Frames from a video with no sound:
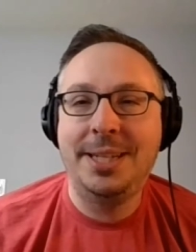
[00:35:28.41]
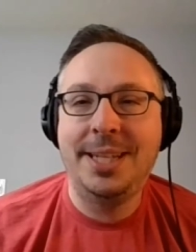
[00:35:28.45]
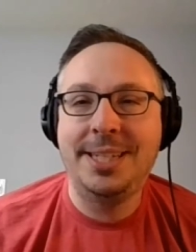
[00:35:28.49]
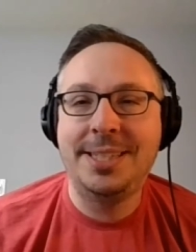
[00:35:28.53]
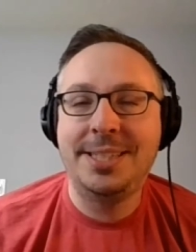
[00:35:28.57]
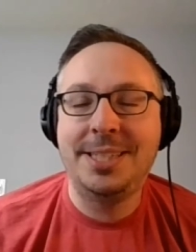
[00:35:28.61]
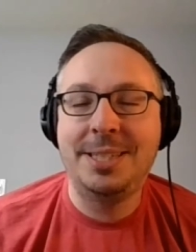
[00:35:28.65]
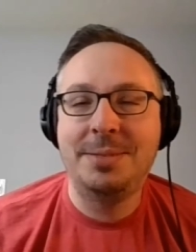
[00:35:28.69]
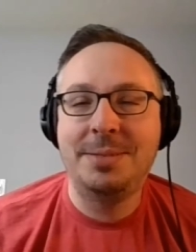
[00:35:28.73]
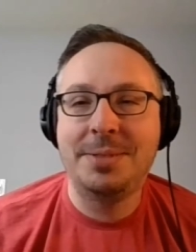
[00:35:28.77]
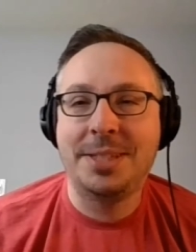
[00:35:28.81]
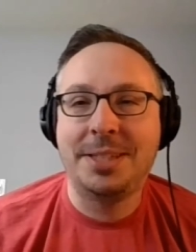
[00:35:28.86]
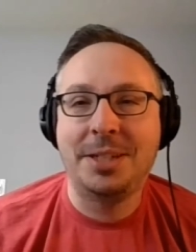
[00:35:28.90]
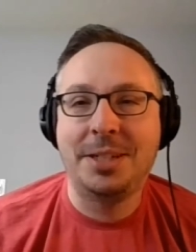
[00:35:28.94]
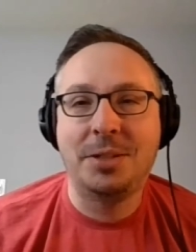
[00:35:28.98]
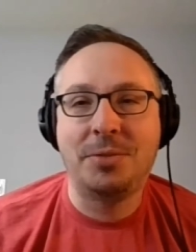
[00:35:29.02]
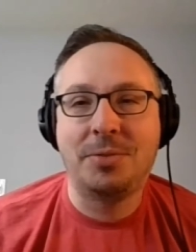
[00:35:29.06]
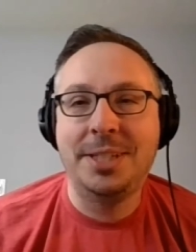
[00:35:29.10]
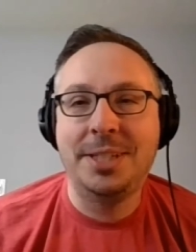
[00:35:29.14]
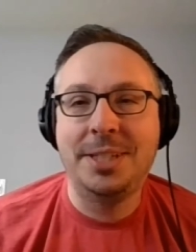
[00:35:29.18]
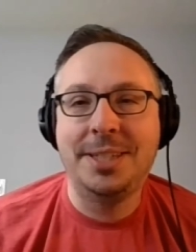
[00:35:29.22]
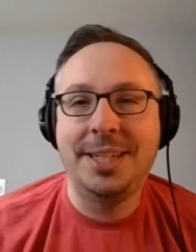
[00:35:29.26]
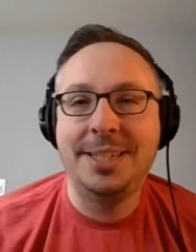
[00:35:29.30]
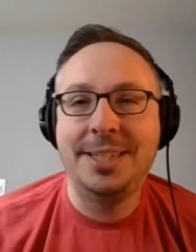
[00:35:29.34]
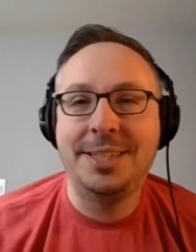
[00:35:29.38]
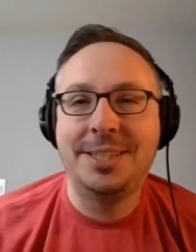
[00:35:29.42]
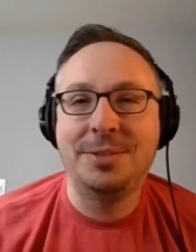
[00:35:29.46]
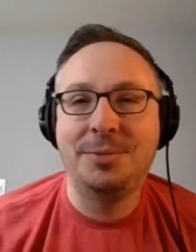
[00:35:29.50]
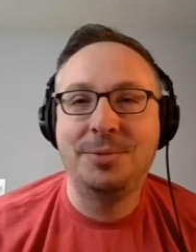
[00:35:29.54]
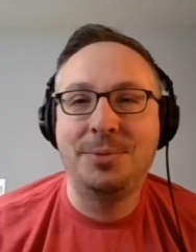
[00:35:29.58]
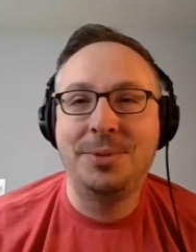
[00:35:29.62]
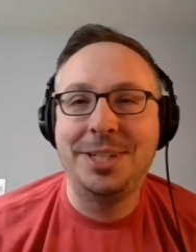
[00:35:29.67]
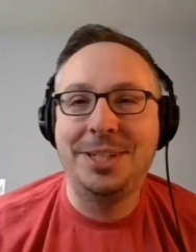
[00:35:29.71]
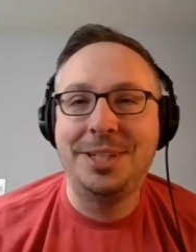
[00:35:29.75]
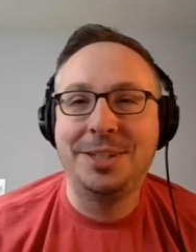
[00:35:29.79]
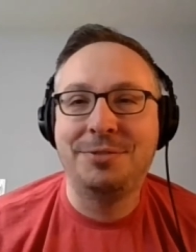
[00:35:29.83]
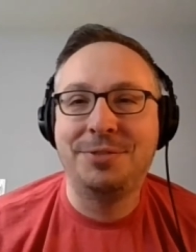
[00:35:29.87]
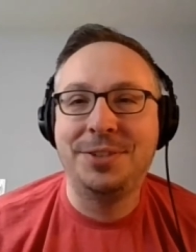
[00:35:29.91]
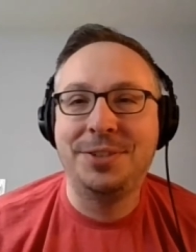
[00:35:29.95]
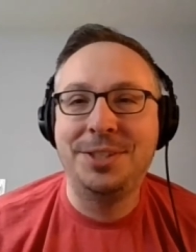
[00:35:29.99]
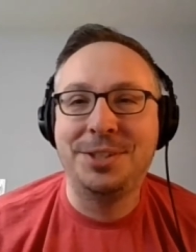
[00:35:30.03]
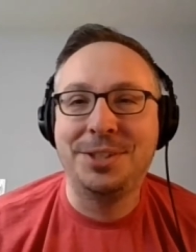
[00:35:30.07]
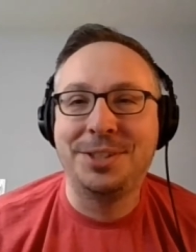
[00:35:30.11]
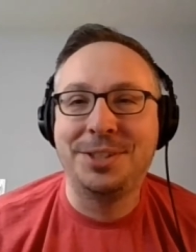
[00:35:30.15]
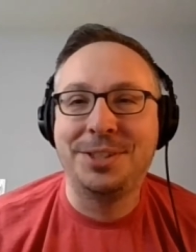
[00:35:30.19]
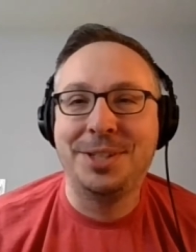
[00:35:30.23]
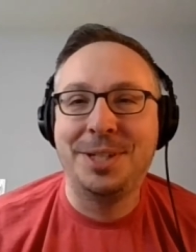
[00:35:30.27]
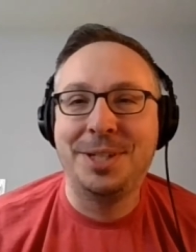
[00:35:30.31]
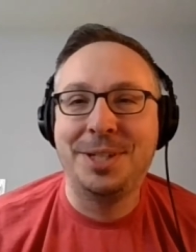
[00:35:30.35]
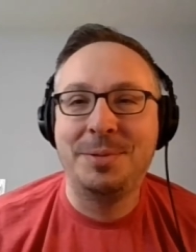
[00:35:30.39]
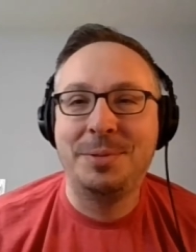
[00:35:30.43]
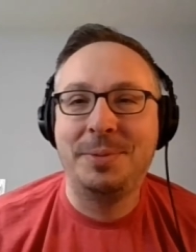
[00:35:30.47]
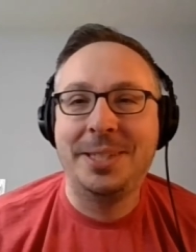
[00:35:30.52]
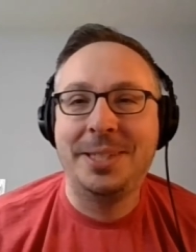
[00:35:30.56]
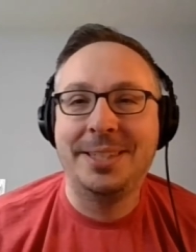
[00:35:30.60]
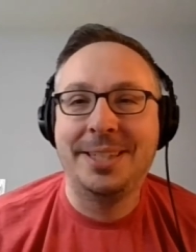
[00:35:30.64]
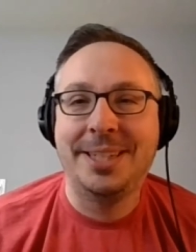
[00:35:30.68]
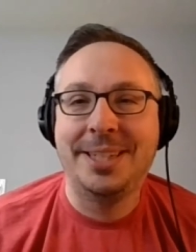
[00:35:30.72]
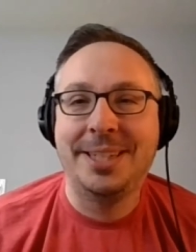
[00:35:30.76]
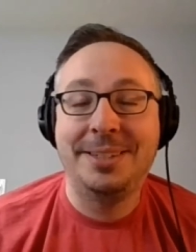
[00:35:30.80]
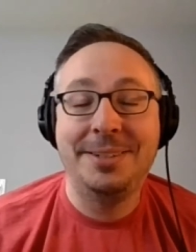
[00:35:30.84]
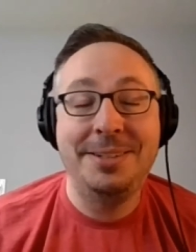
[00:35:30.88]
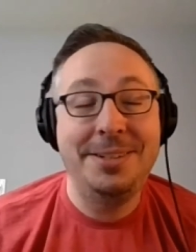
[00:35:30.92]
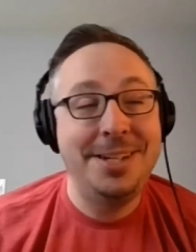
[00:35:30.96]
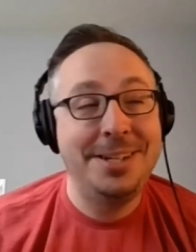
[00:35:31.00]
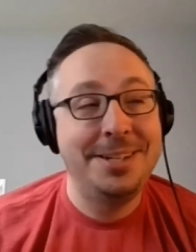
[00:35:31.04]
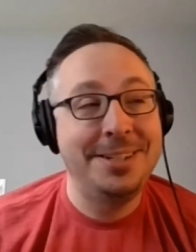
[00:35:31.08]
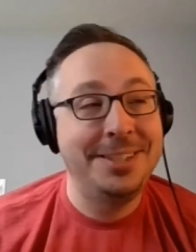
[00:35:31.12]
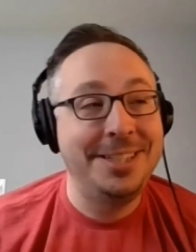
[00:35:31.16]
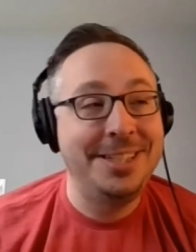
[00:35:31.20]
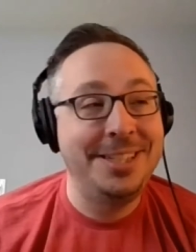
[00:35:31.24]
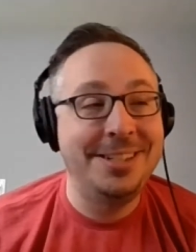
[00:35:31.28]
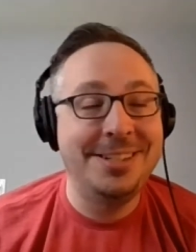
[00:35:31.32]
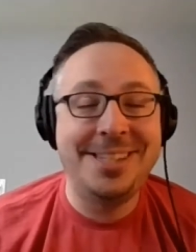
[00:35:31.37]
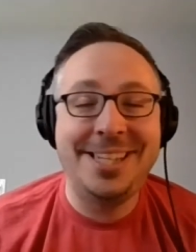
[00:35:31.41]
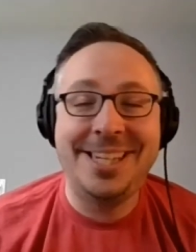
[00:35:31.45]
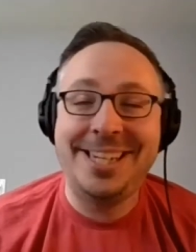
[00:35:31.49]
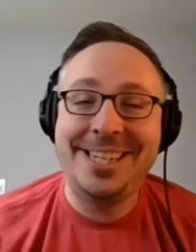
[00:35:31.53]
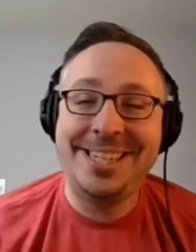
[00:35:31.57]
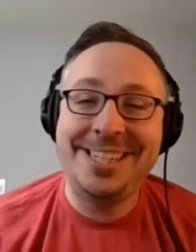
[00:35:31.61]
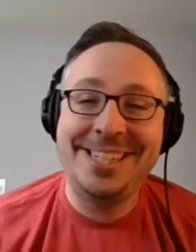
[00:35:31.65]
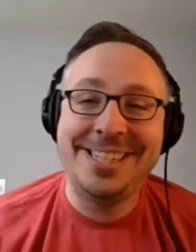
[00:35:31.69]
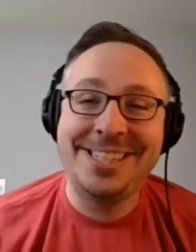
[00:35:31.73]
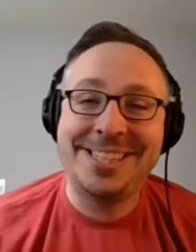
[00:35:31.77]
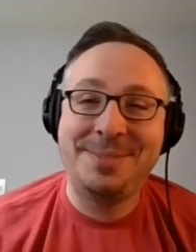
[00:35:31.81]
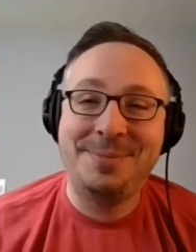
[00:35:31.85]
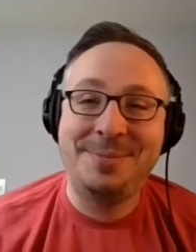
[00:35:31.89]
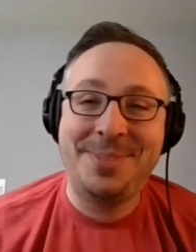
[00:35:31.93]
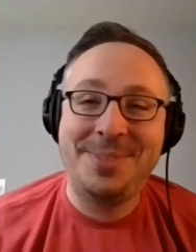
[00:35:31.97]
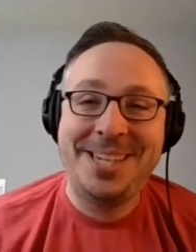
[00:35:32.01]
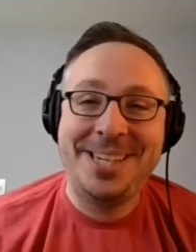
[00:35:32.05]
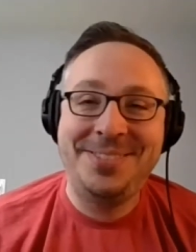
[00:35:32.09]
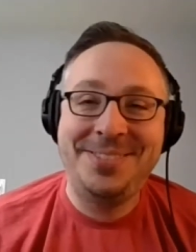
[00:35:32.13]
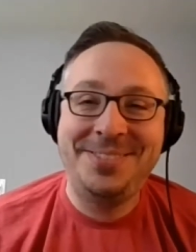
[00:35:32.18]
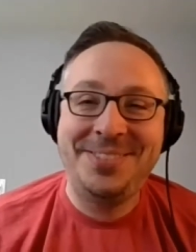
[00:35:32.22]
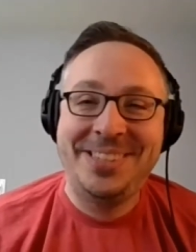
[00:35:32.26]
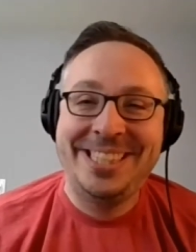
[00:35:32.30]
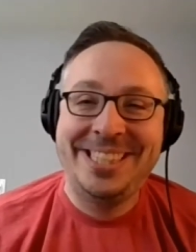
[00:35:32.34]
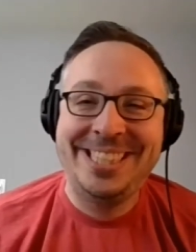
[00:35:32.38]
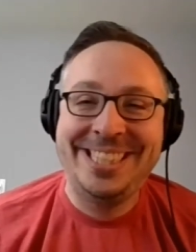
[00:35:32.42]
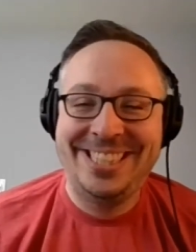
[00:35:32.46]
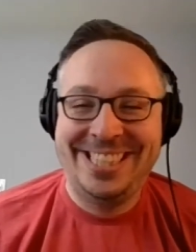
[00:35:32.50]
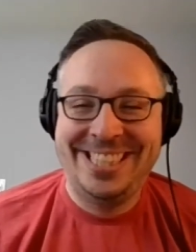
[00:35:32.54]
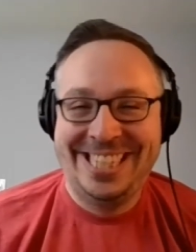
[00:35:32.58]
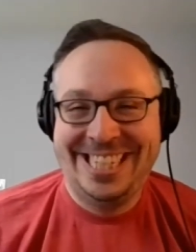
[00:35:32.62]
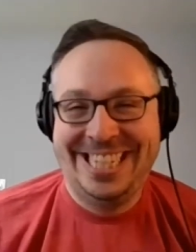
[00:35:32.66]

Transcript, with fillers: That seems like a green light to one of your future clubs being like, oh, you hear that? He doesn't mind me.